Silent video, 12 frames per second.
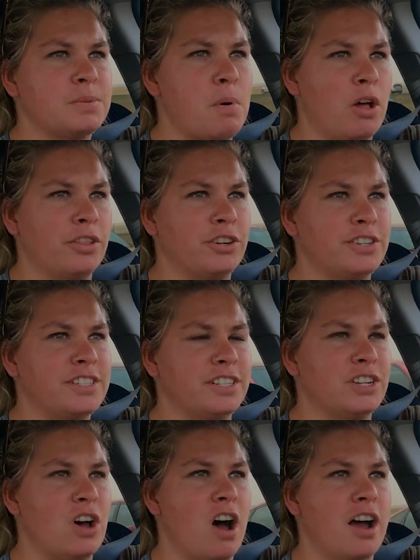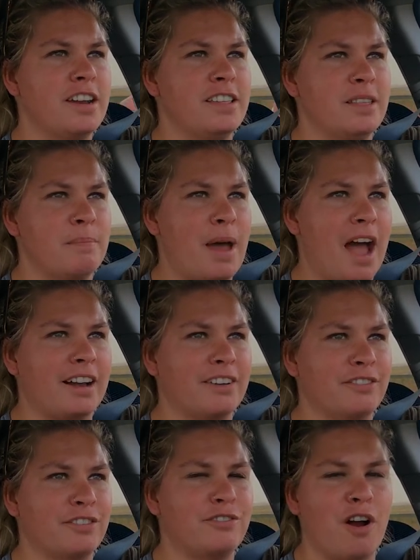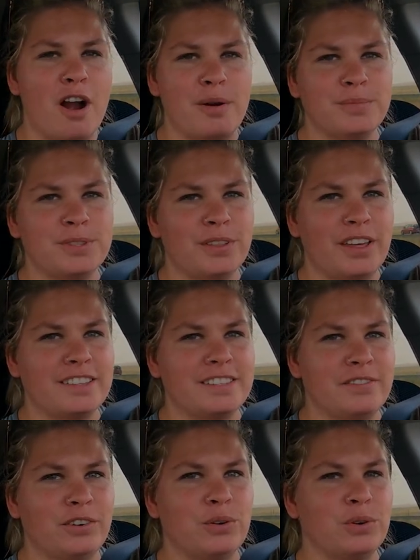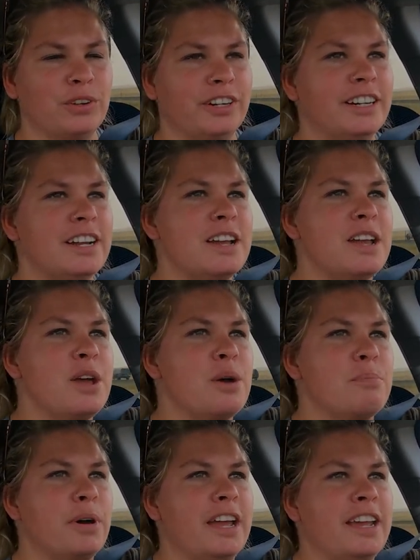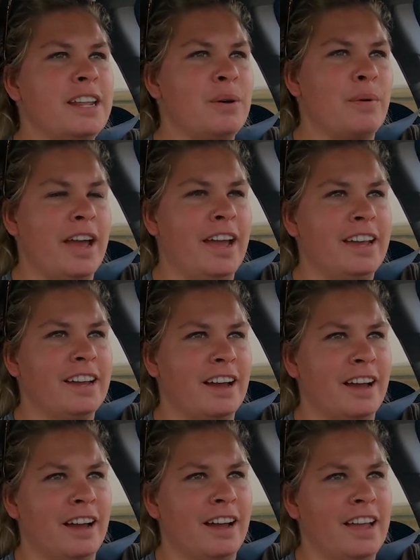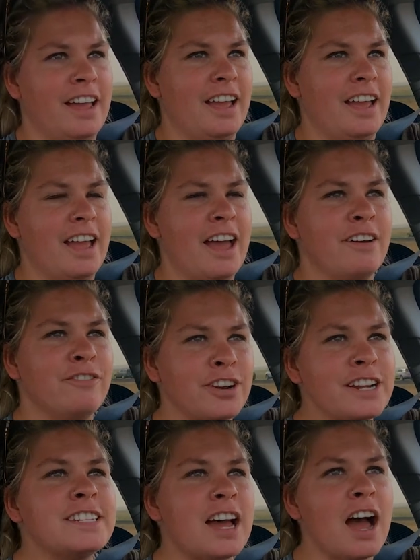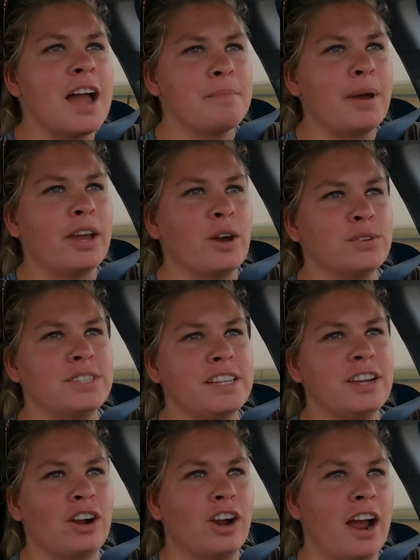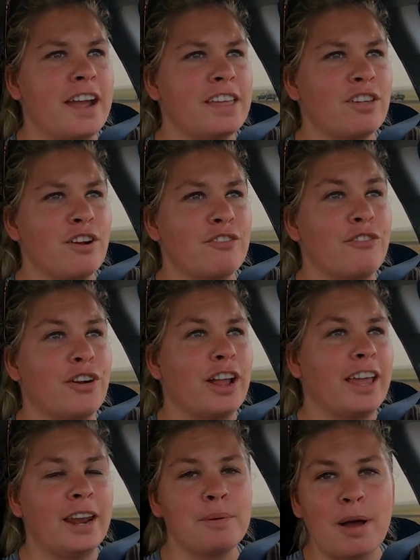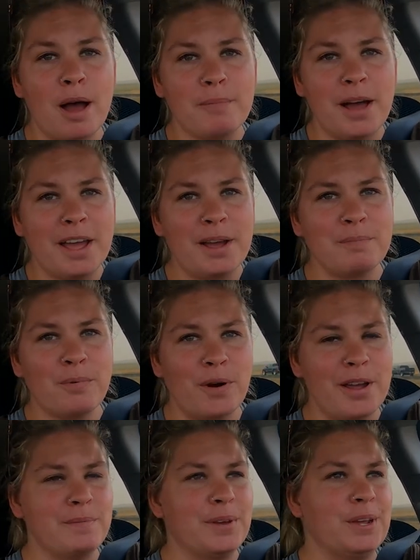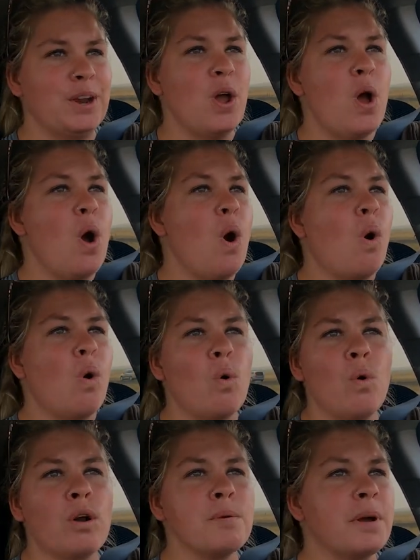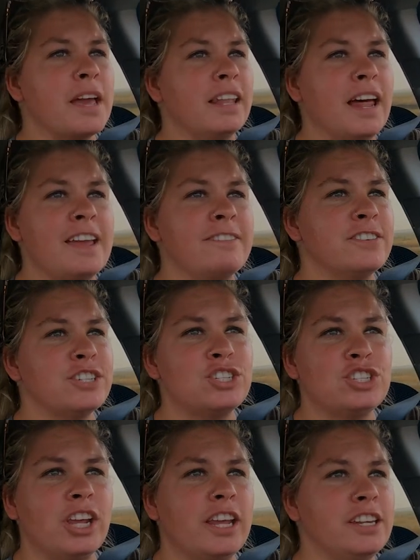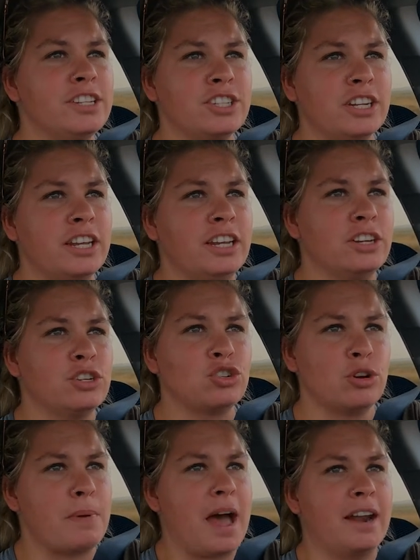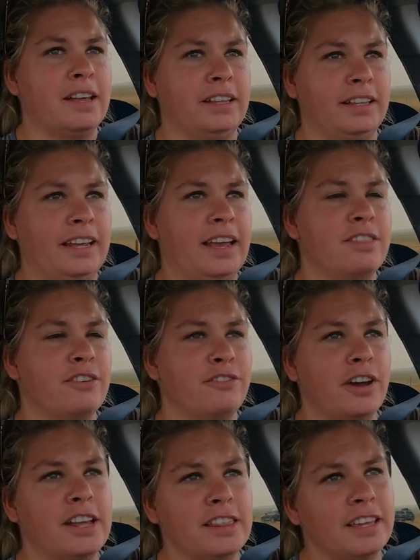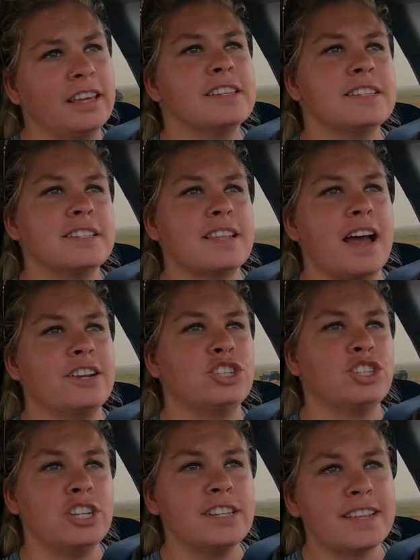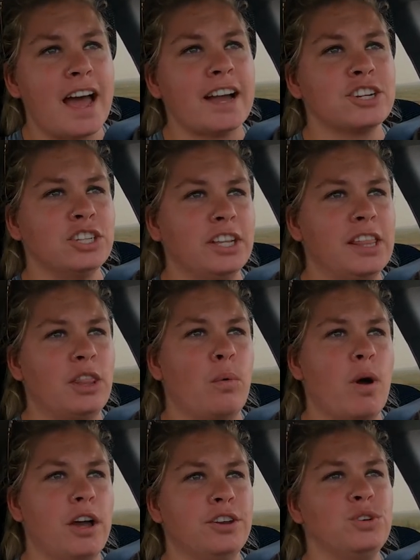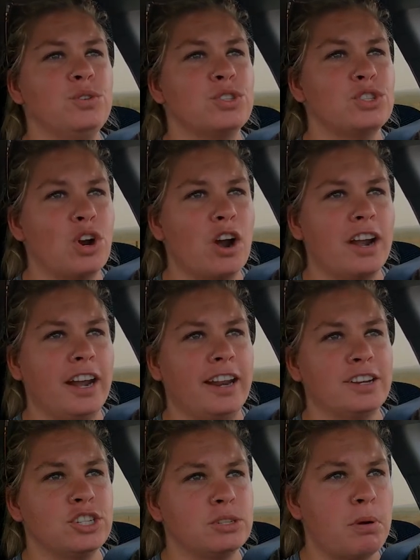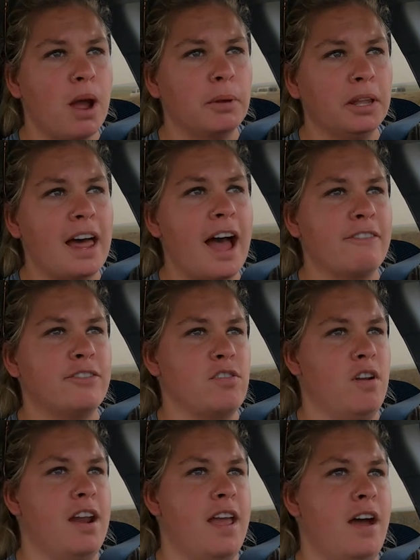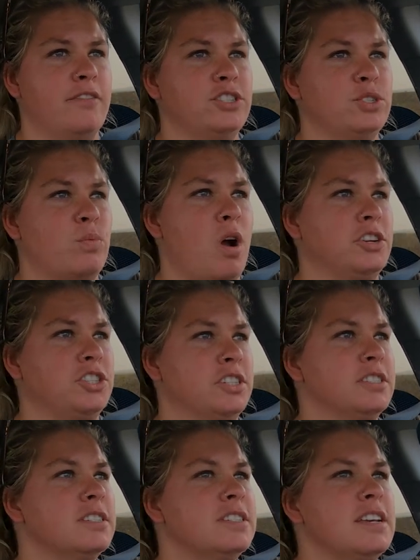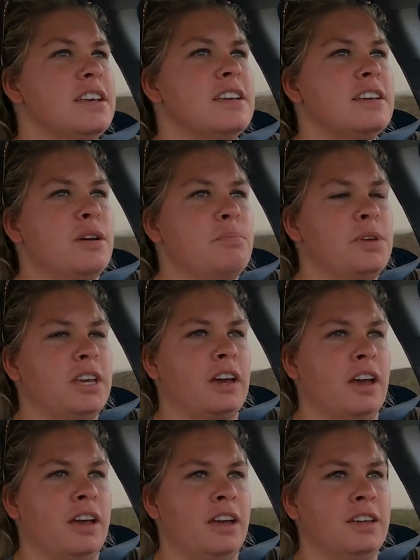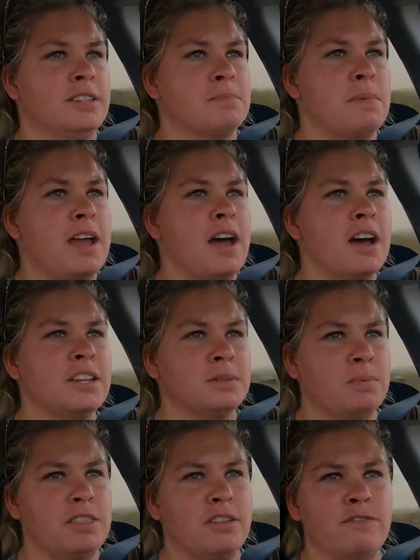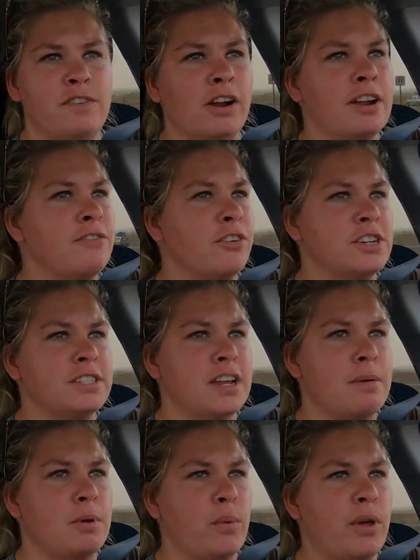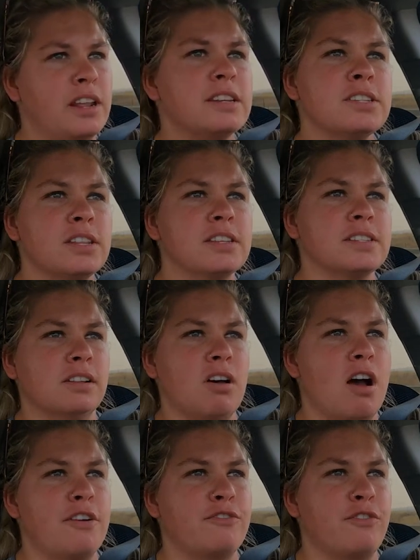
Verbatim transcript: small little salon in the back of a farm, so that's even cooler. But anyway, uh, every time I go see her, I either forget about my appointment or my life is changing dramatically. And the funny thing is, is that she's actually the one who started it. She's probably laughing right now if she's watching. Because my husband, the very first time I went into the salon